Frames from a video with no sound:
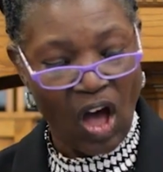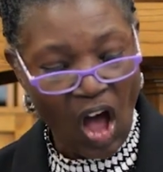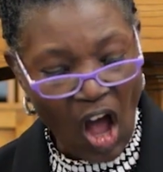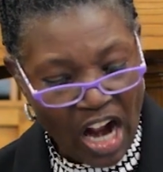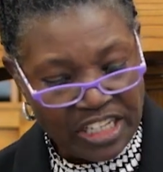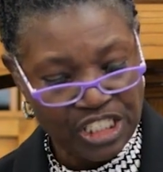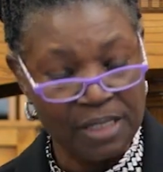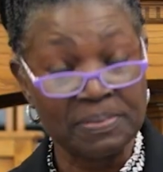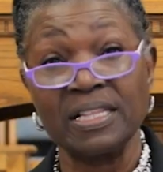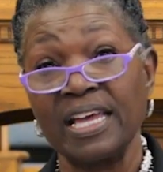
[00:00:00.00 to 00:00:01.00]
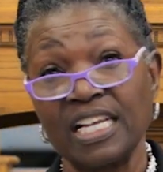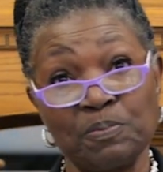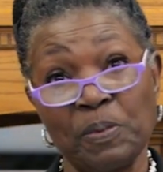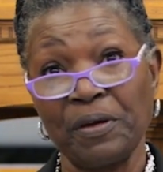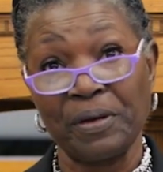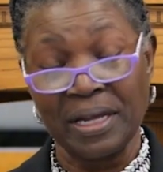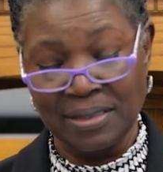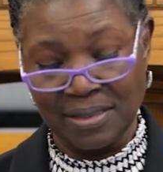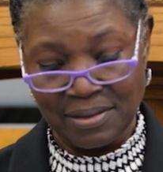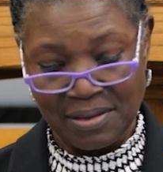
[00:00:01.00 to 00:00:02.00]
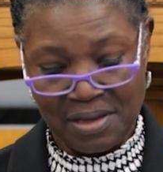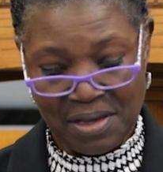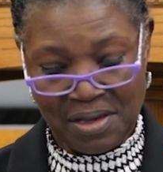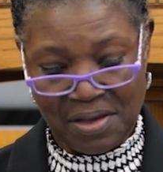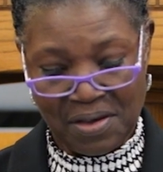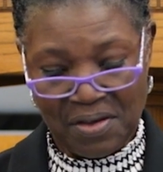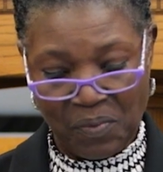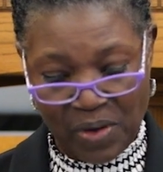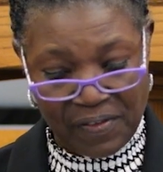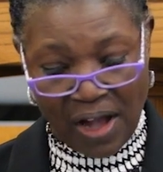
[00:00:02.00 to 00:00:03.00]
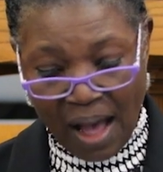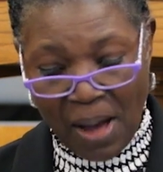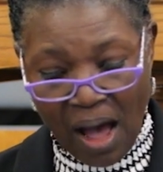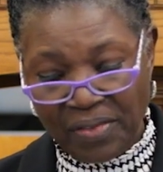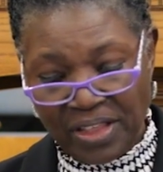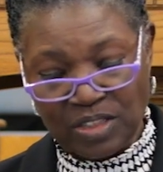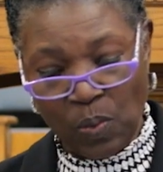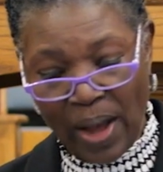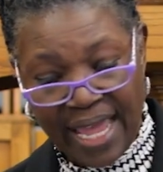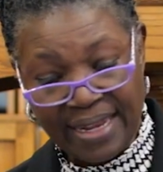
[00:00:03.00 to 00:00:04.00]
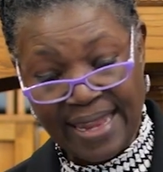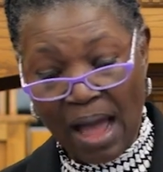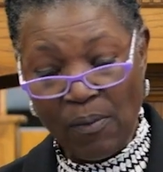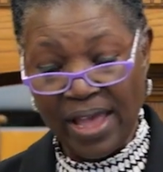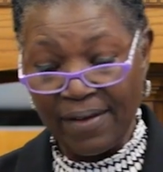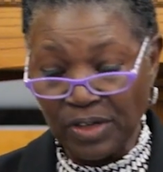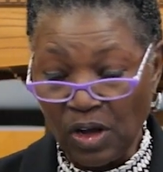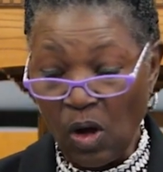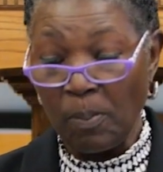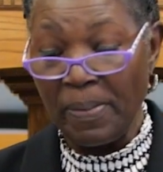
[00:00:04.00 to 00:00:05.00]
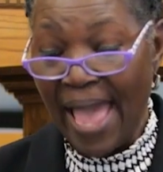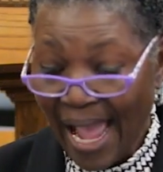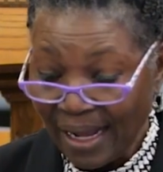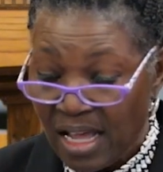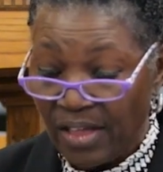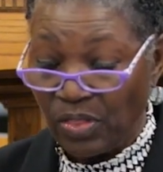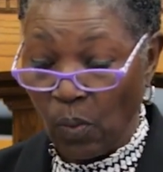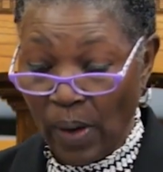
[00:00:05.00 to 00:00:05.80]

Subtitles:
the hardships they experienced. We've come all this way, and now we have to go back the